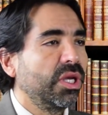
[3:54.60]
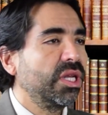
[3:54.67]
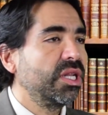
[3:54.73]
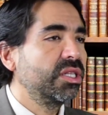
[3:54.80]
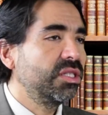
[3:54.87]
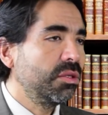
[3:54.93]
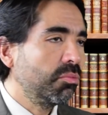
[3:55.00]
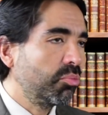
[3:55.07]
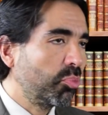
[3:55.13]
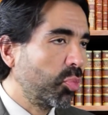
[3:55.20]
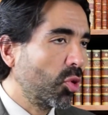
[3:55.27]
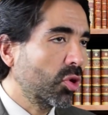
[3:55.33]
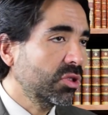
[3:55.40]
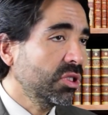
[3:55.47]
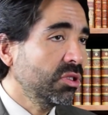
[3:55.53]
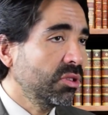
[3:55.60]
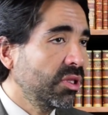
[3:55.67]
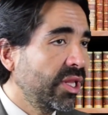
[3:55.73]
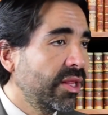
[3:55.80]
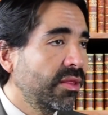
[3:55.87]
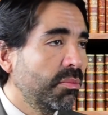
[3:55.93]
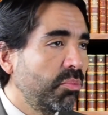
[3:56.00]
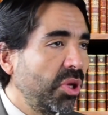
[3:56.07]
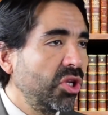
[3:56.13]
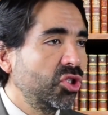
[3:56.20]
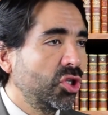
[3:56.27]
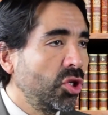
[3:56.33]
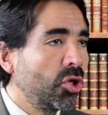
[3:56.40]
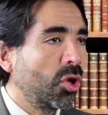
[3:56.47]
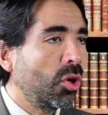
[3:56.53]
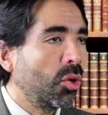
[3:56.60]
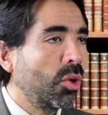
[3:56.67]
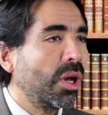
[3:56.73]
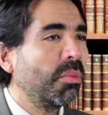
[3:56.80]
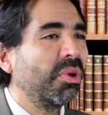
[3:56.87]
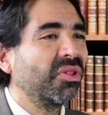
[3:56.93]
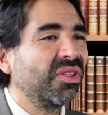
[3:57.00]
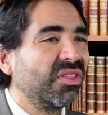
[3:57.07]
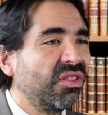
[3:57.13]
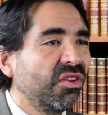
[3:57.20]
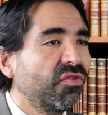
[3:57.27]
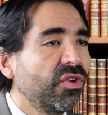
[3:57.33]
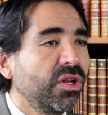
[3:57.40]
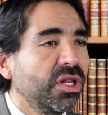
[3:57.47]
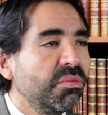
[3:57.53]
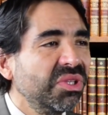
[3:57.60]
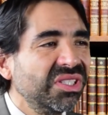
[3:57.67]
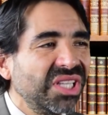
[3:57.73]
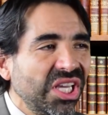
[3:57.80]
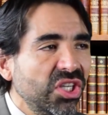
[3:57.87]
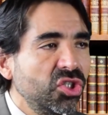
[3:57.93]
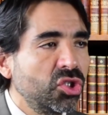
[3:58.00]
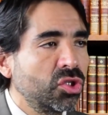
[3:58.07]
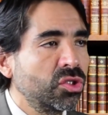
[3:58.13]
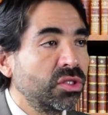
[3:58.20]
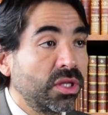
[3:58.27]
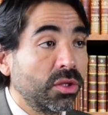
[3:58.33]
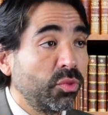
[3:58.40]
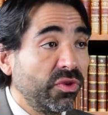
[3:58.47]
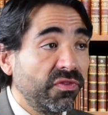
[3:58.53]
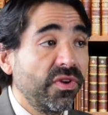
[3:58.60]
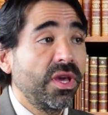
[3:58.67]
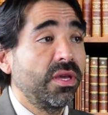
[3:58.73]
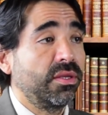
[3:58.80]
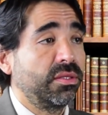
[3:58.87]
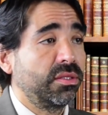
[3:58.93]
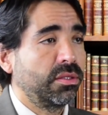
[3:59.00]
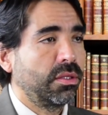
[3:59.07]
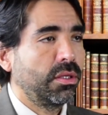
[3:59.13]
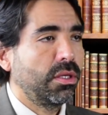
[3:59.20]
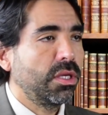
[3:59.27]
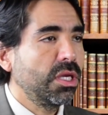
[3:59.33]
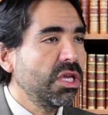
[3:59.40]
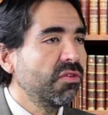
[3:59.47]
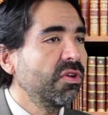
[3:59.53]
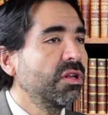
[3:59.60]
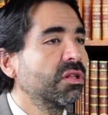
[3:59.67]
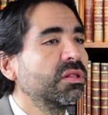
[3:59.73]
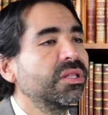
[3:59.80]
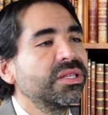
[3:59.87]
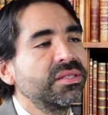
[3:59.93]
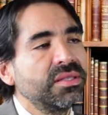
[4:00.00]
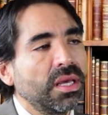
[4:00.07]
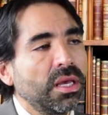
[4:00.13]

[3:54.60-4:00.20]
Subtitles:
It is important to let the patient know about the different limitations that we face, even on this